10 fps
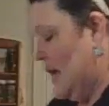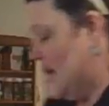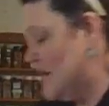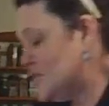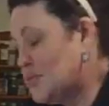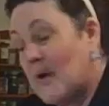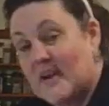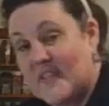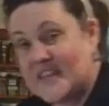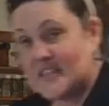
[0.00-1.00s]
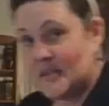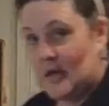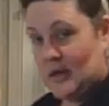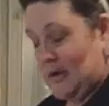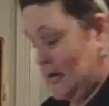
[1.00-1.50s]
each one of these
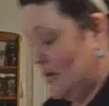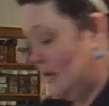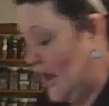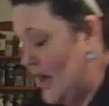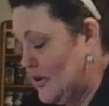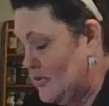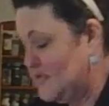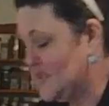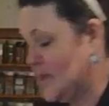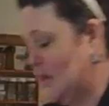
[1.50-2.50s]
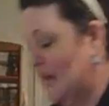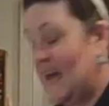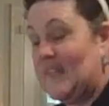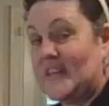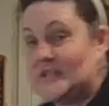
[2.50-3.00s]
loaves,
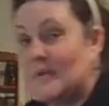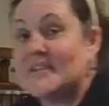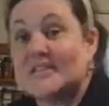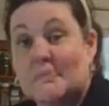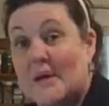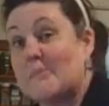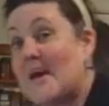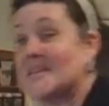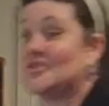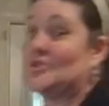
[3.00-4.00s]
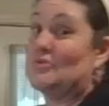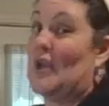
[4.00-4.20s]
and this recipe makes 2